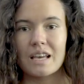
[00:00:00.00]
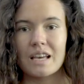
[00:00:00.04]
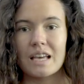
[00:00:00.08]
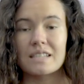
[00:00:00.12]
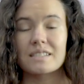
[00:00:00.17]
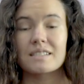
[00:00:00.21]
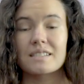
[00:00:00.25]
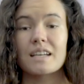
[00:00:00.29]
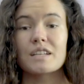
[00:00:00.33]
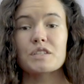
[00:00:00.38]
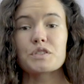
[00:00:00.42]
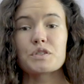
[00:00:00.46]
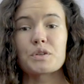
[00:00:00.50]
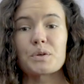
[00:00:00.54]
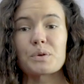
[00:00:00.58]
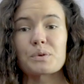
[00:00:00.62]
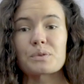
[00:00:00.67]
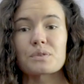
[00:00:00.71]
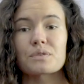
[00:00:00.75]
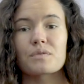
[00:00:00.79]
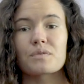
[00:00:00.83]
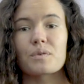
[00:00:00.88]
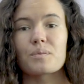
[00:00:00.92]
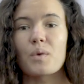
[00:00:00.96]
Stay
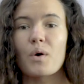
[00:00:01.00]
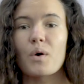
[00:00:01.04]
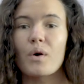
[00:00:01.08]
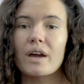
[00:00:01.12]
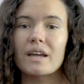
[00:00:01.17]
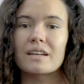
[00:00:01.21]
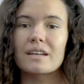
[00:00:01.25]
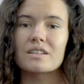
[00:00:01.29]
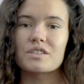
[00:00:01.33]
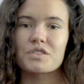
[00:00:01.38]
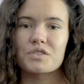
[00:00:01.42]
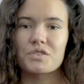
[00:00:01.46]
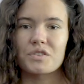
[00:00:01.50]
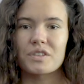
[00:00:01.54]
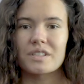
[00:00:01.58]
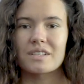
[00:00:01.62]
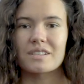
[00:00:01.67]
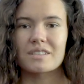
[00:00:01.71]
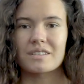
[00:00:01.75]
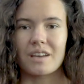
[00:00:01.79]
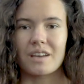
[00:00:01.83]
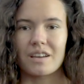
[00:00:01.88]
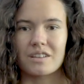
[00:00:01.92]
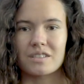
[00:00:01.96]
tuned for more industry
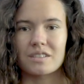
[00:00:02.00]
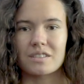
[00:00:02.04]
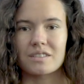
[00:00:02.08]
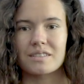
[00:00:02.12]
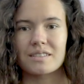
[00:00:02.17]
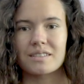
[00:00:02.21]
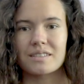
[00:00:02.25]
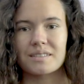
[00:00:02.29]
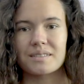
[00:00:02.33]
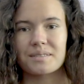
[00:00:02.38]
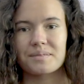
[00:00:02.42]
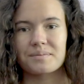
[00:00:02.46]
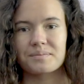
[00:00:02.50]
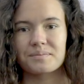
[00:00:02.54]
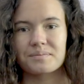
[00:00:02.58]
discussions.